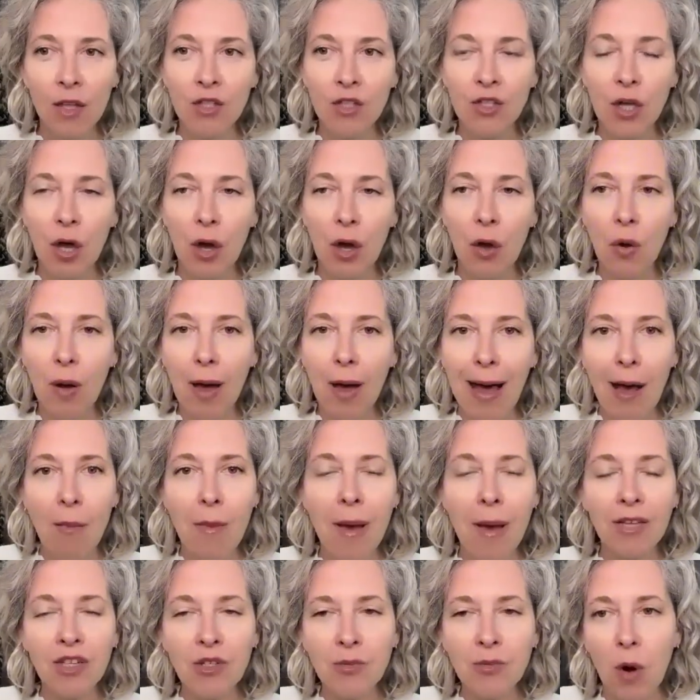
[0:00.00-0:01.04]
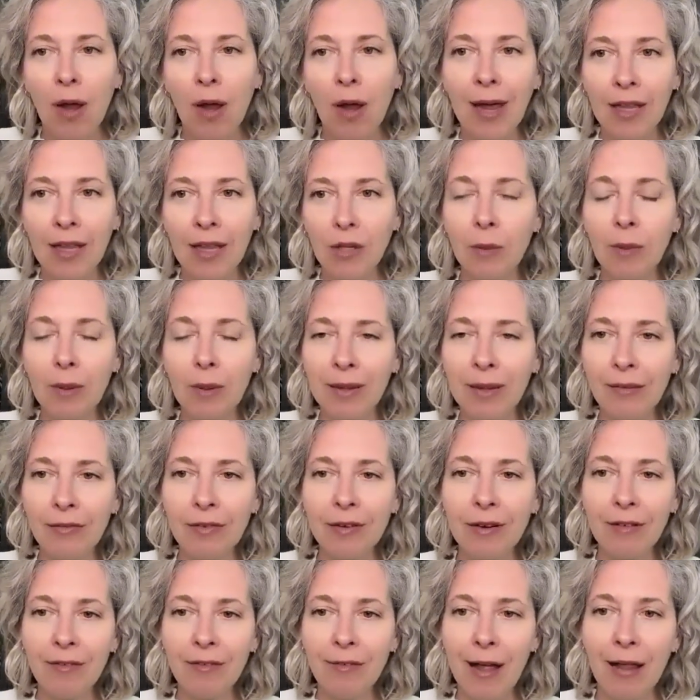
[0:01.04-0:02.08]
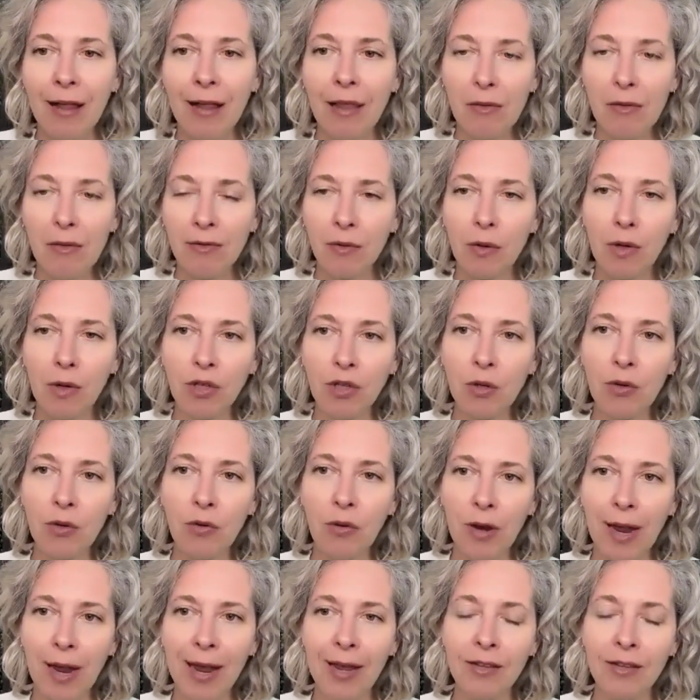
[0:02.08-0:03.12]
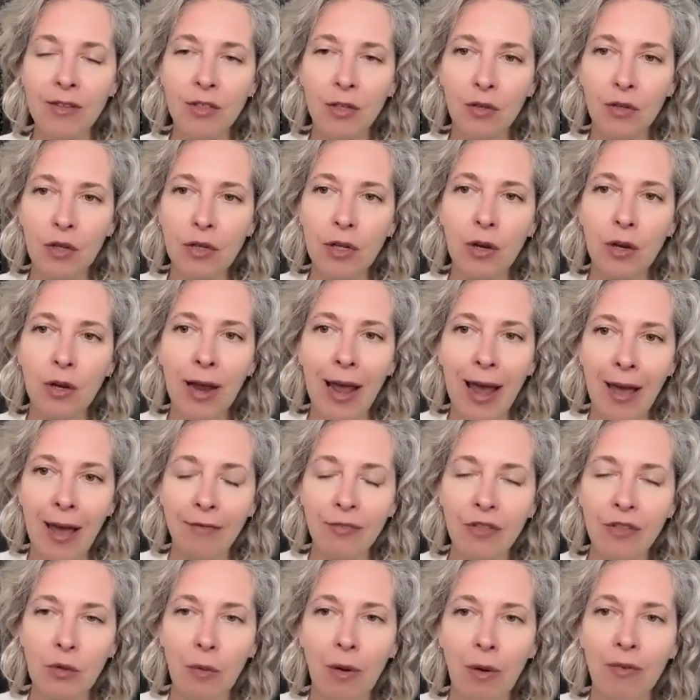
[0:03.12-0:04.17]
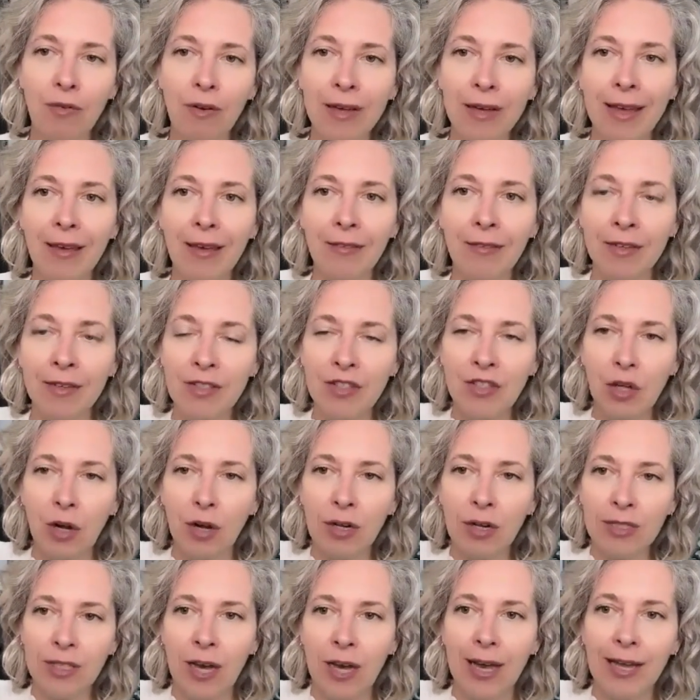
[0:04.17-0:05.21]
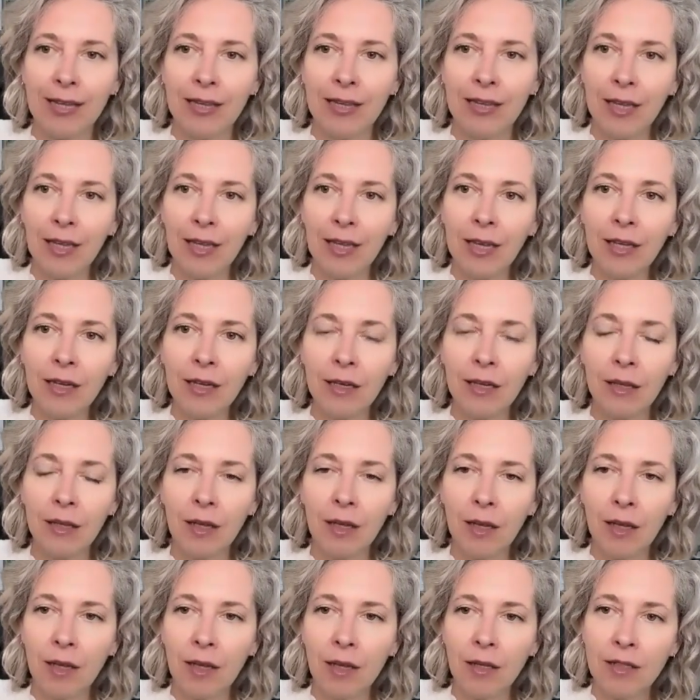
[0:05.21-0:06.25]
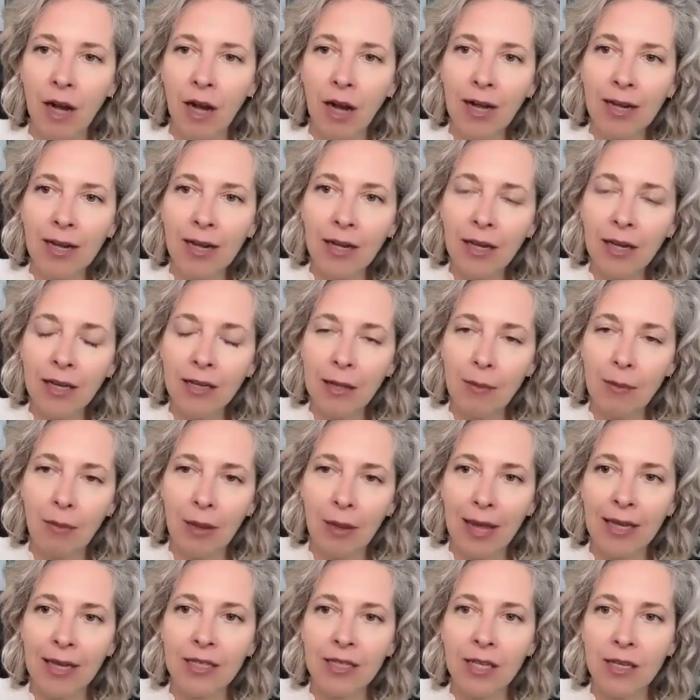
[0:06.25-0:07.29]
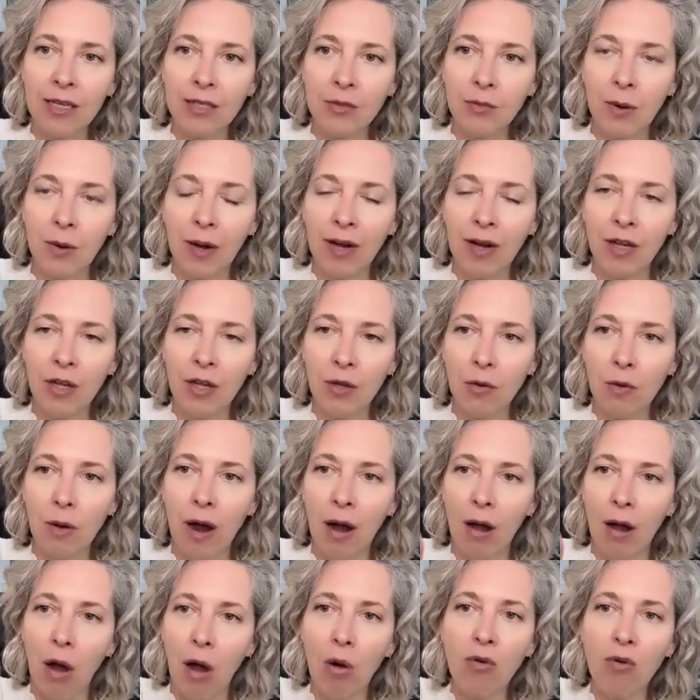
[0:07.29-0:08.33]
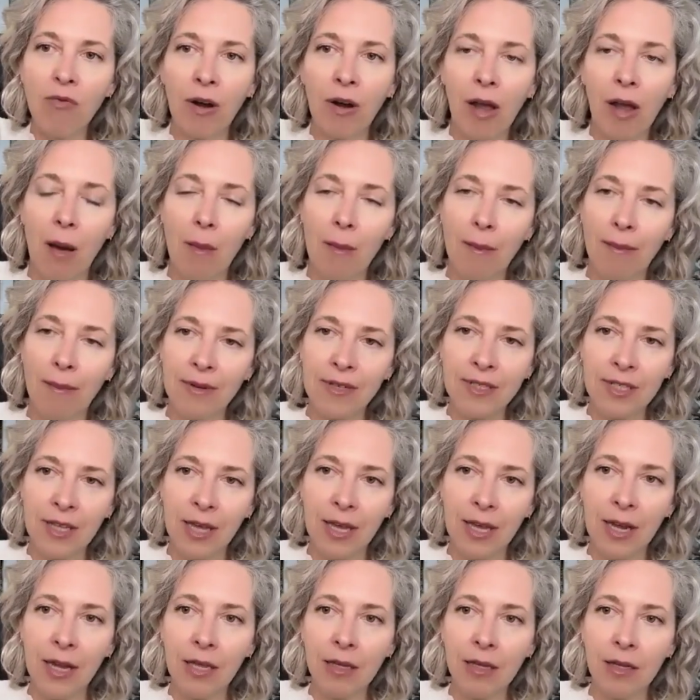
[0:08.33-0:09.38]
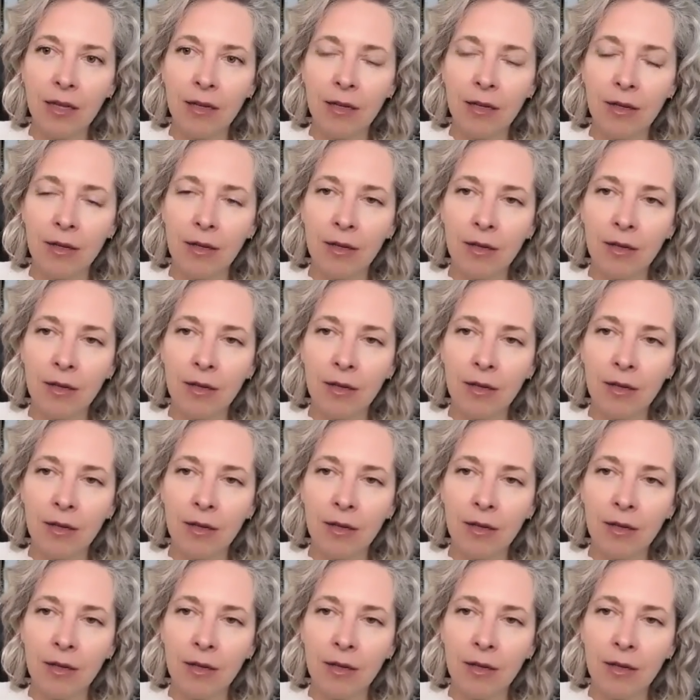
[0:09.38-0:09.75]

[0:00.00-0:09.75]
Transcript: So how much more can you believe in the value of what you create, so you don't have to overgive, and start tightening the places where you are overcompensating